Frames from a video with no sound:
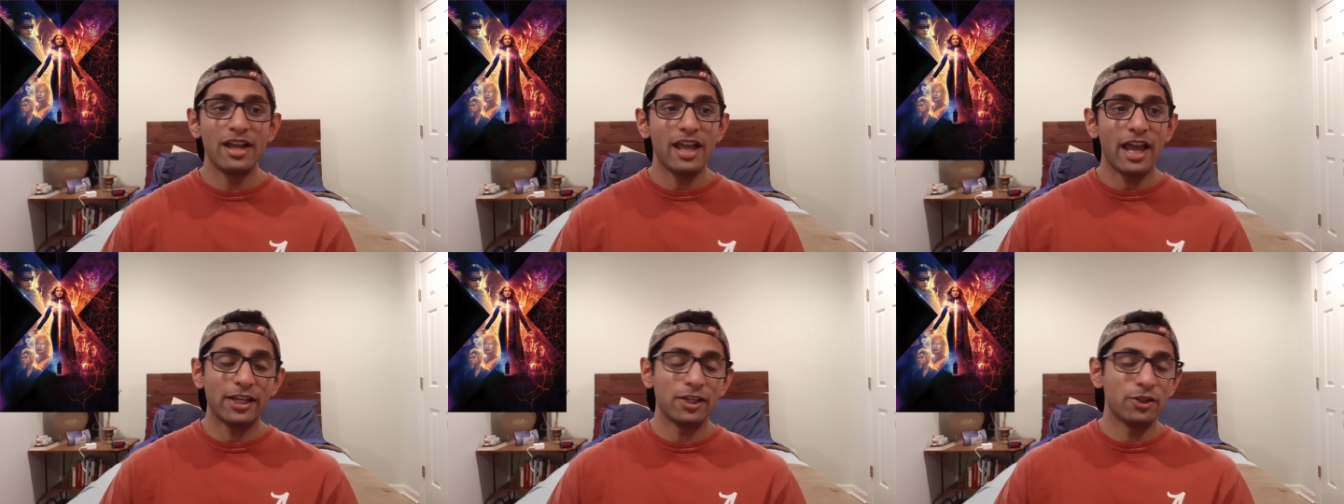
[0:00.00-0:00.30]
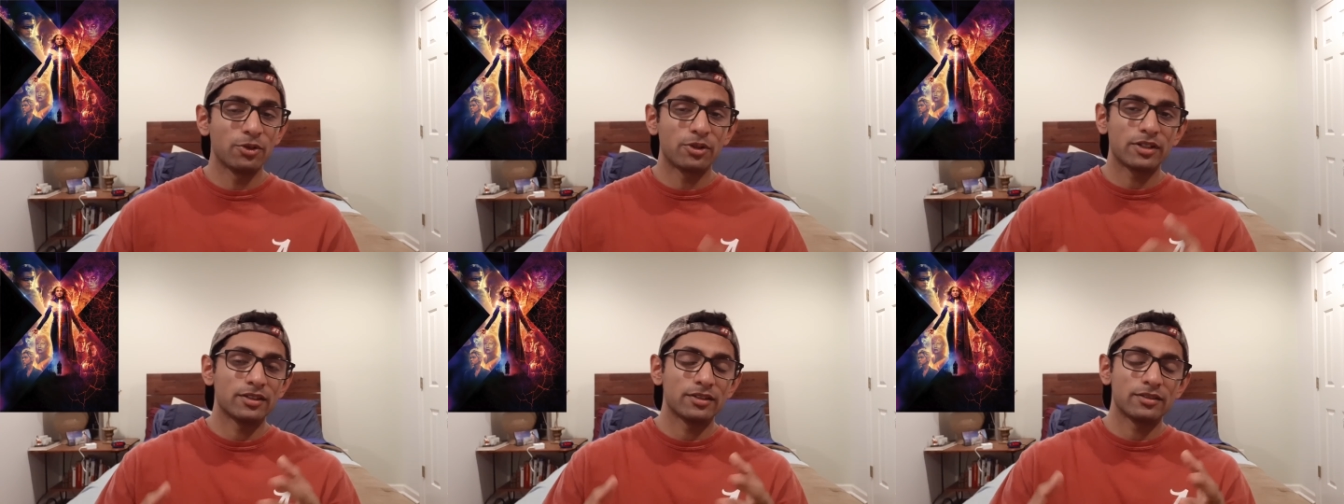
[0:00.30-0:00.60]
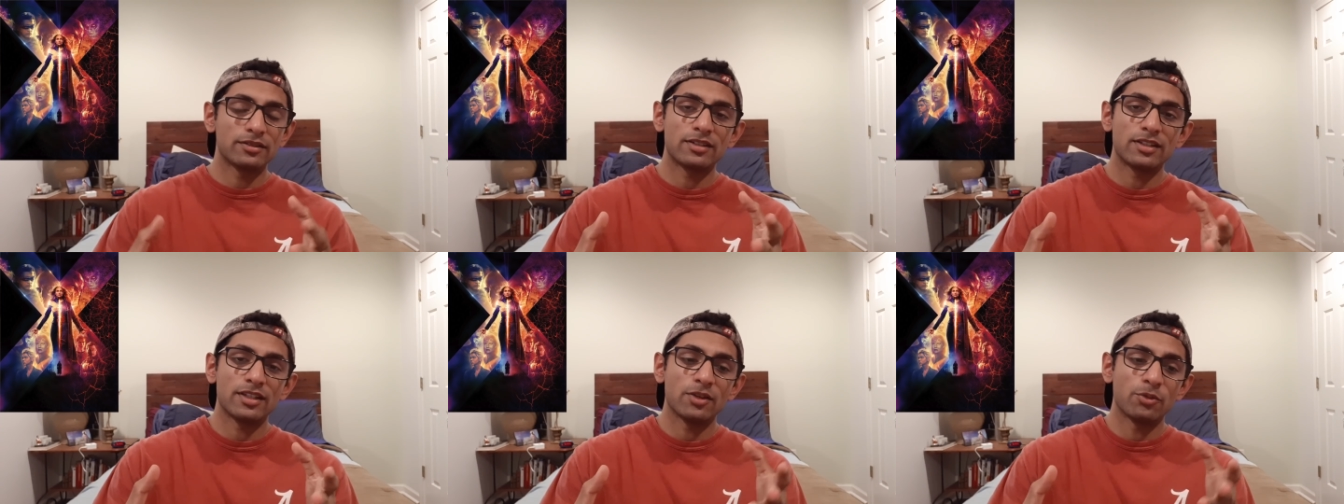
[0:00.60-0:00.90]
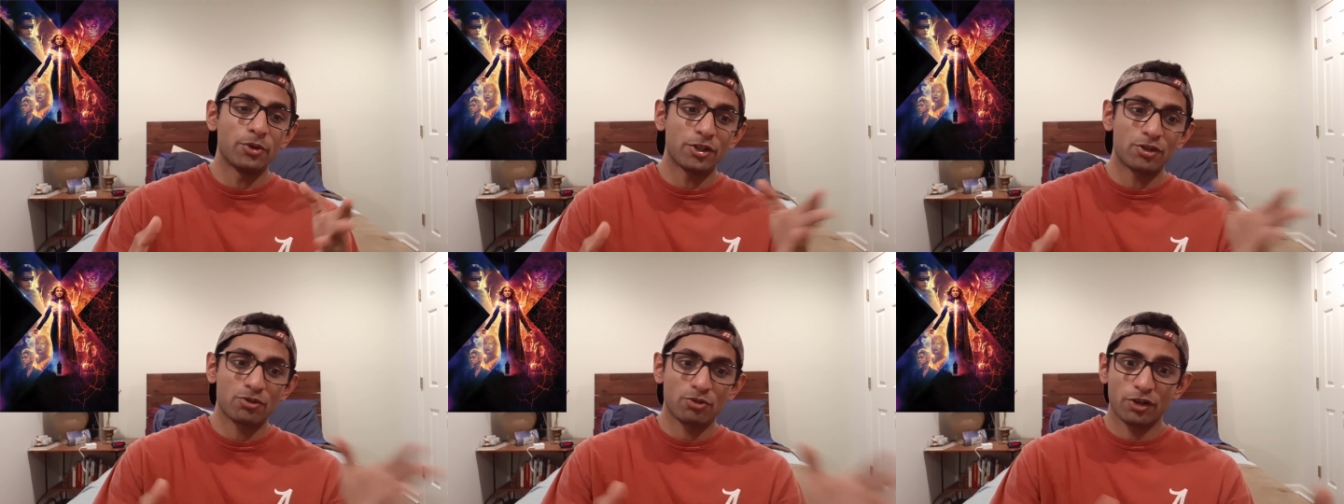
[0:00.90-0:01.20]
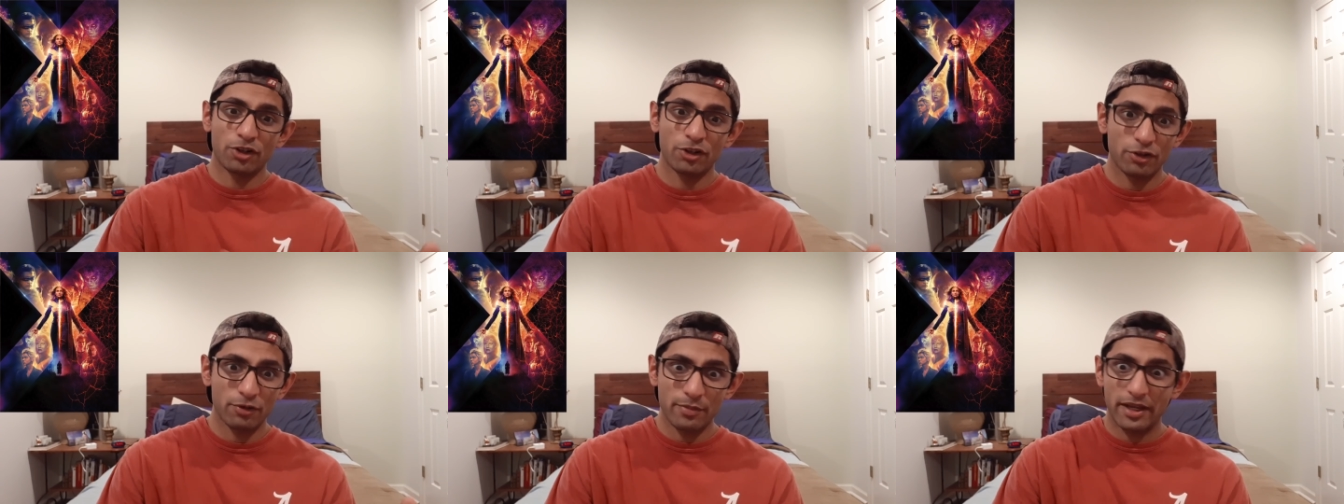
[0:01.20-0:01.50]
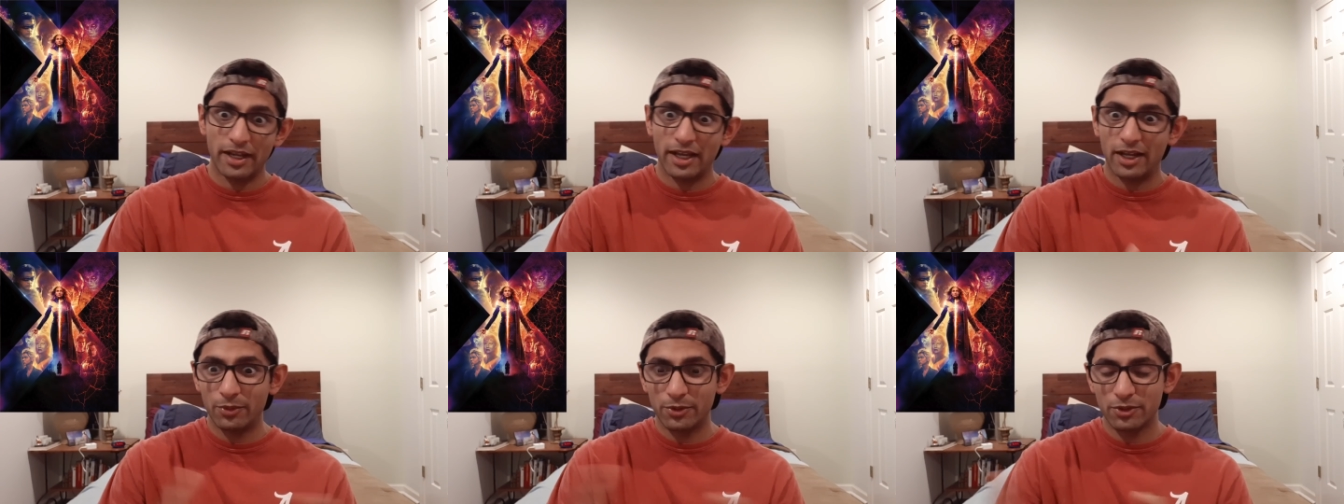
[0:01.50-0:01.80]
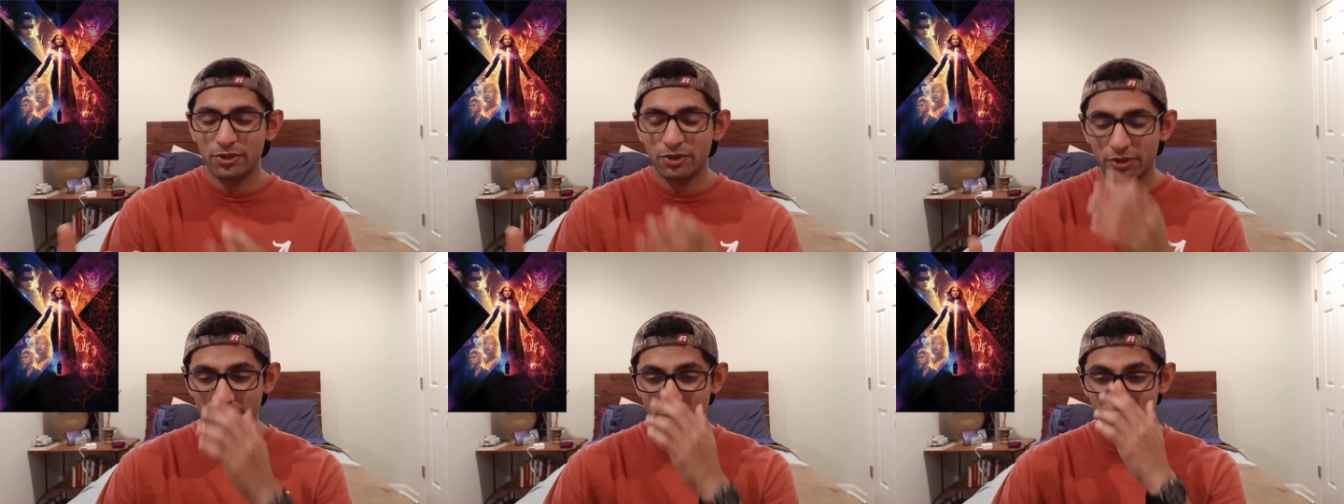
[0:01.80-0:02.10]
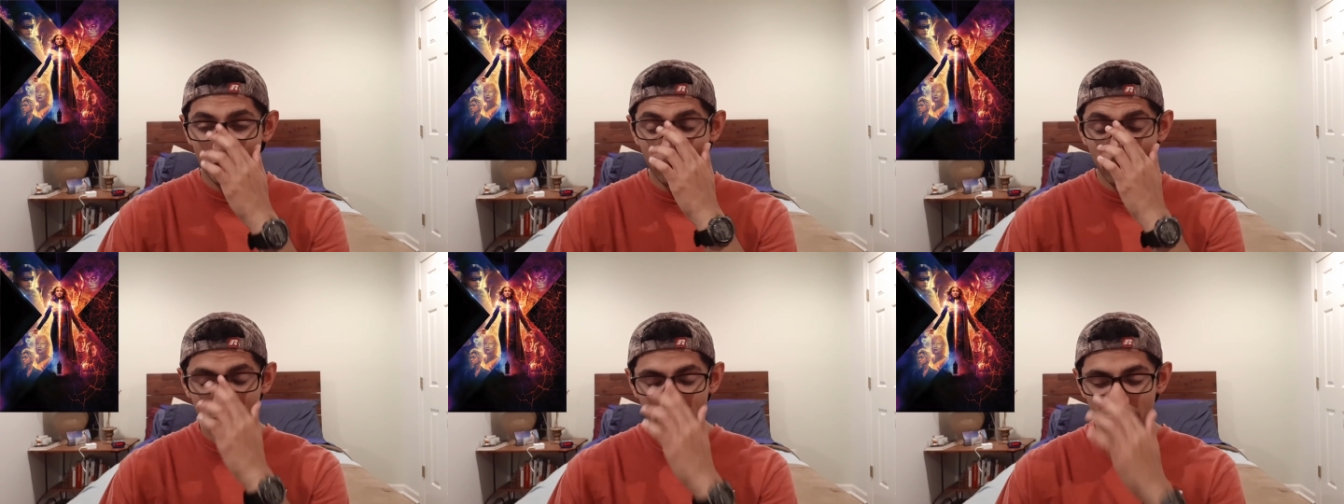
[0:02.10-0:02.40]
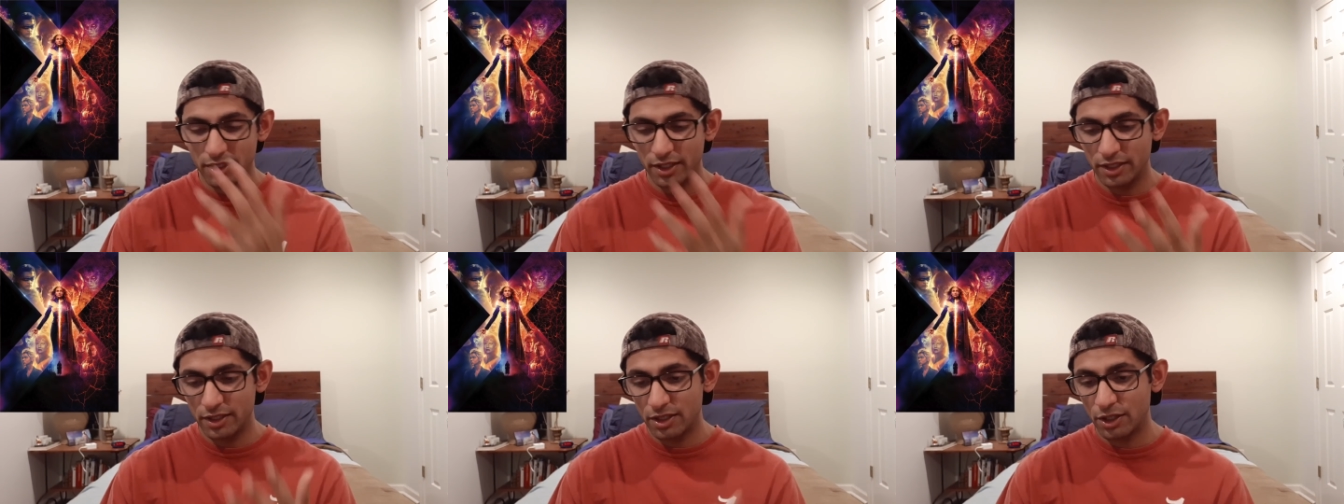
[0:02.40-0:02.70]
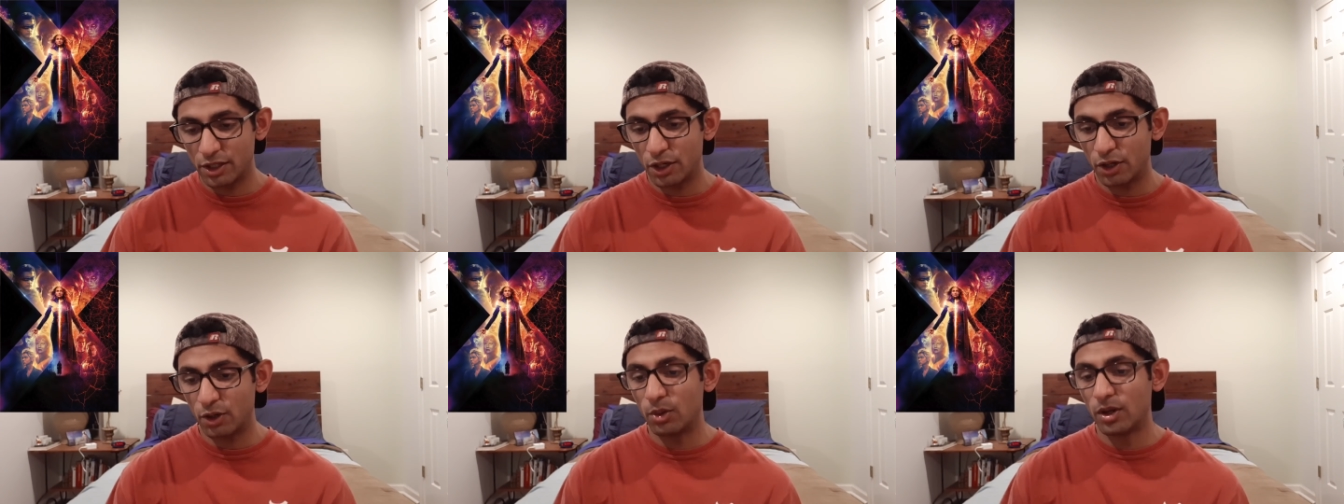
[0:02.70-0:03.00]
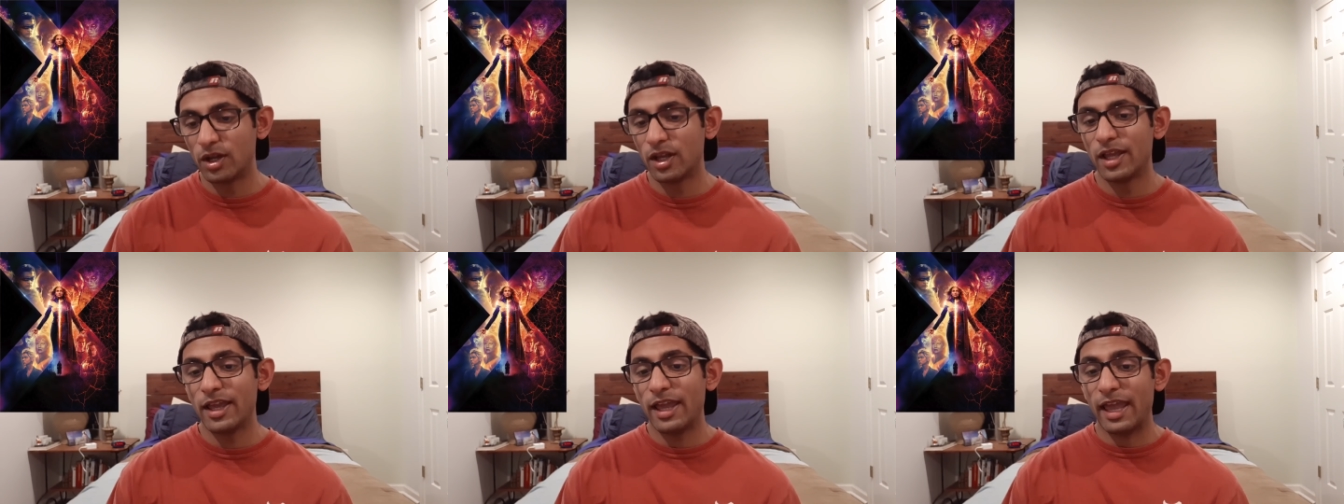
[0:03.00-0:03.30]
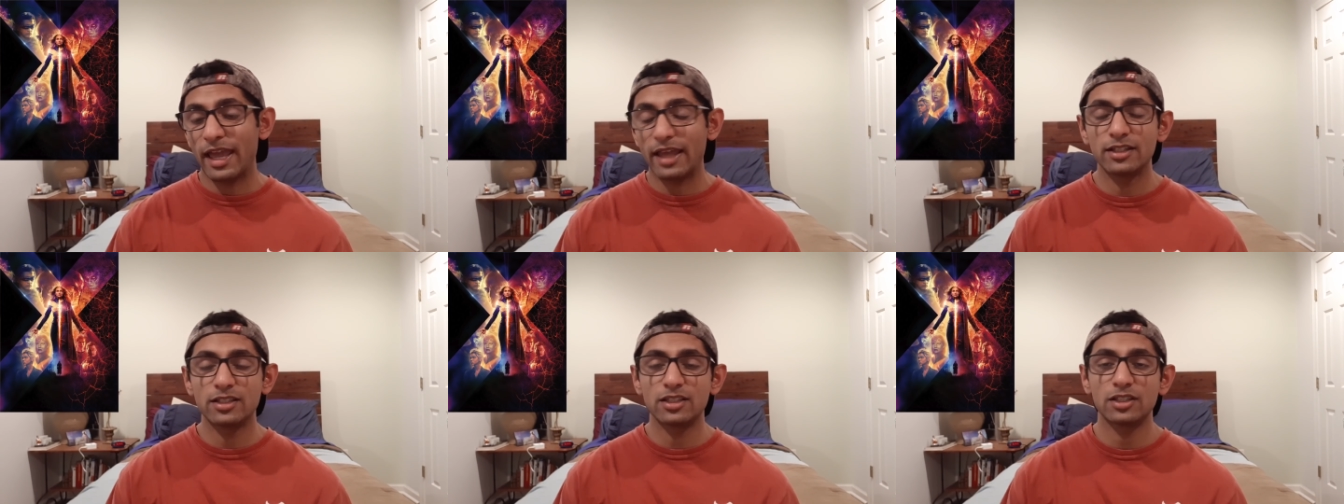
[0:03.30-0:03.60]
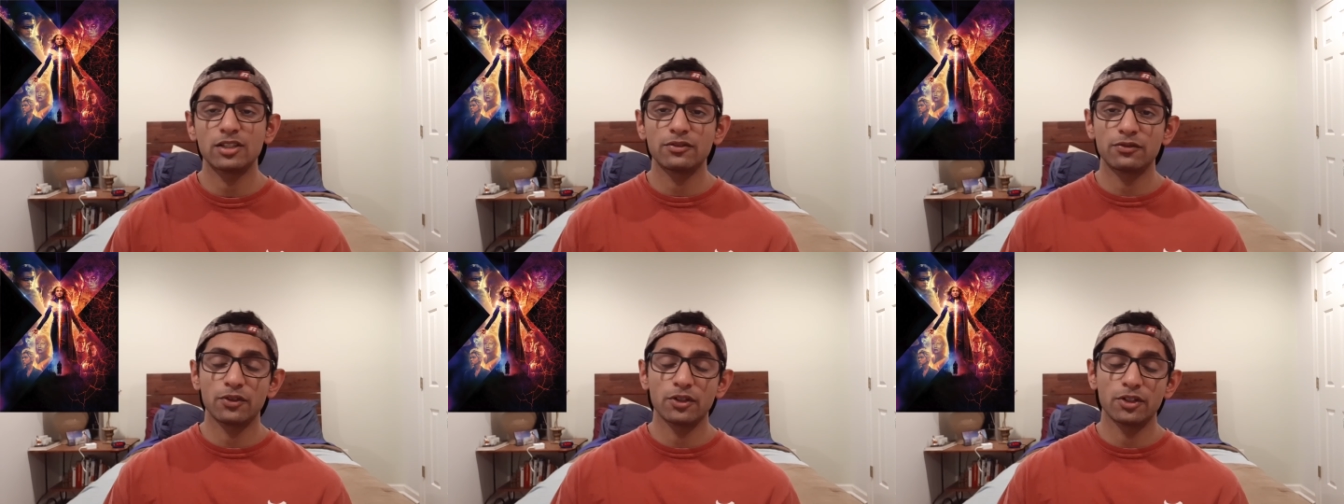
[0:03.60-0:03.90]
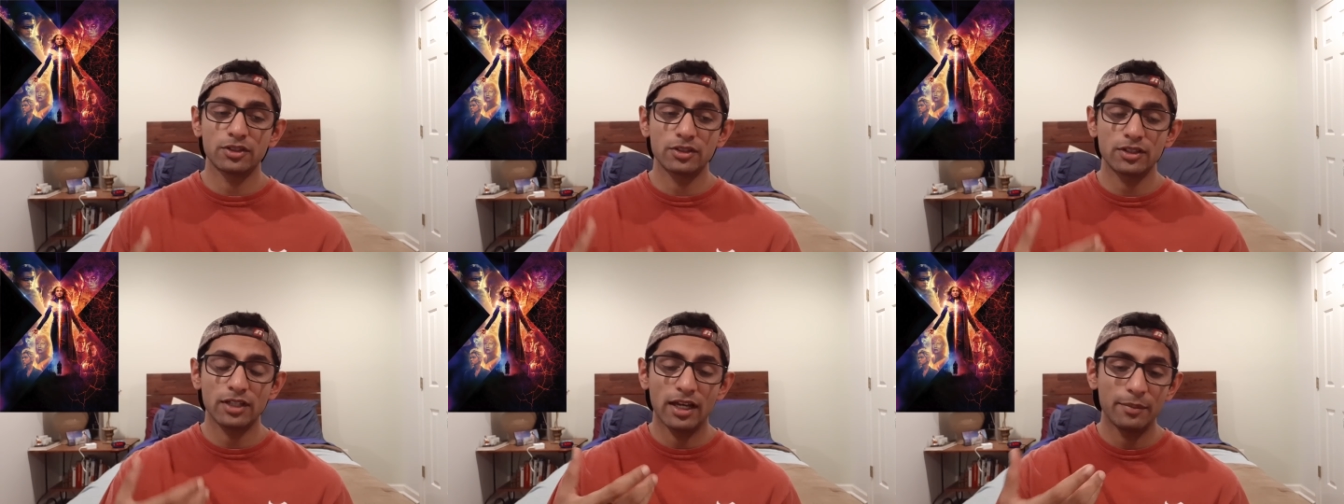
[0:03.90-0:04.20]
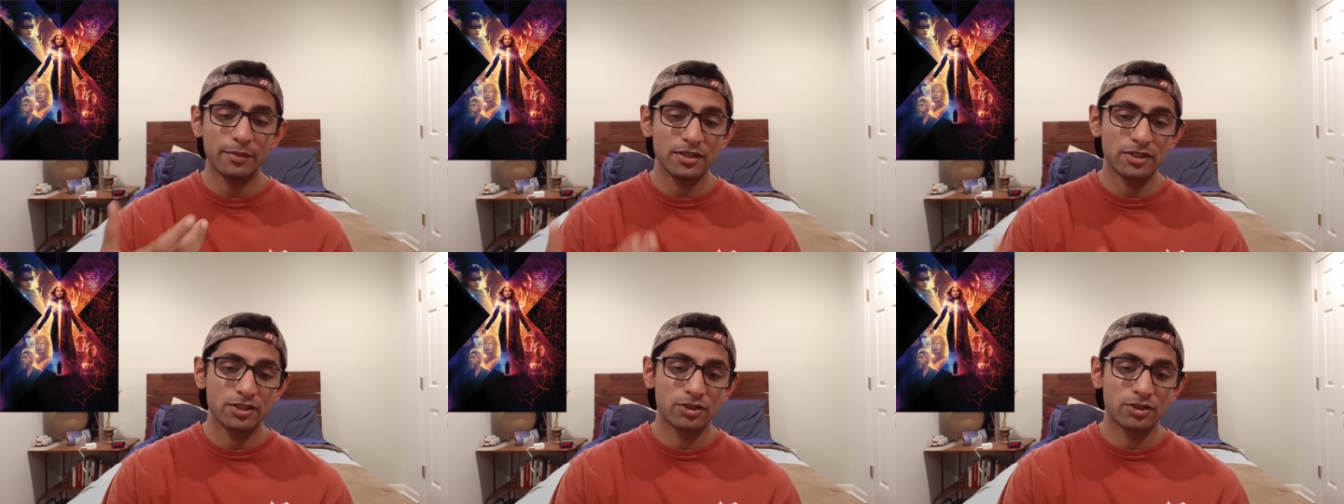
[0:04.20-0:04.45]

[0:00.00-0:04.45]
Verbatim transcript: and you can see which ones are bad, which one are good, you know. And this is the first time he's